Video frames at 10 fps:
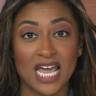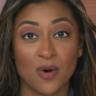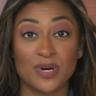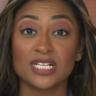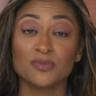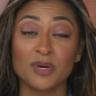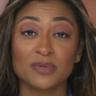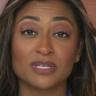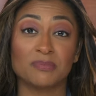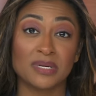We did speak
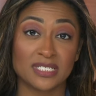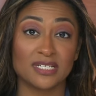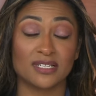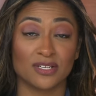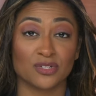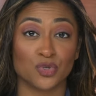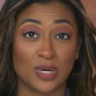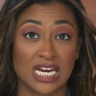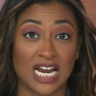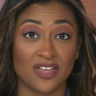with some businesses on
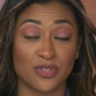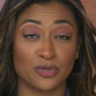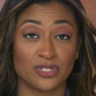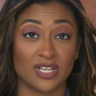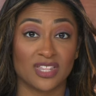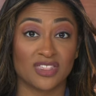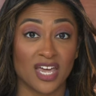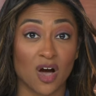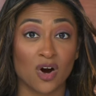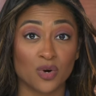twenty-ninth who say that
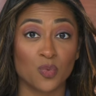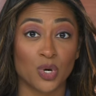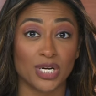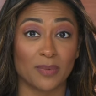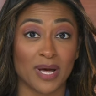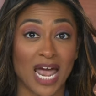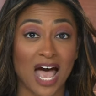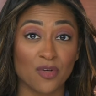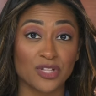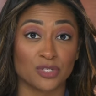they are worried about
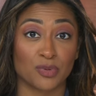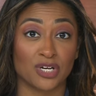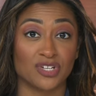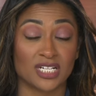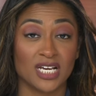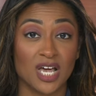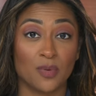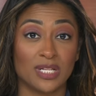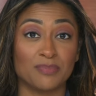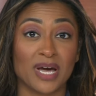how these projects
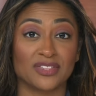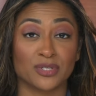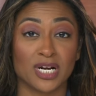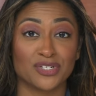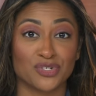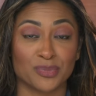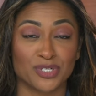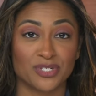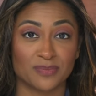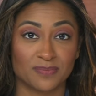will impact their
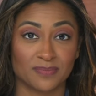customers.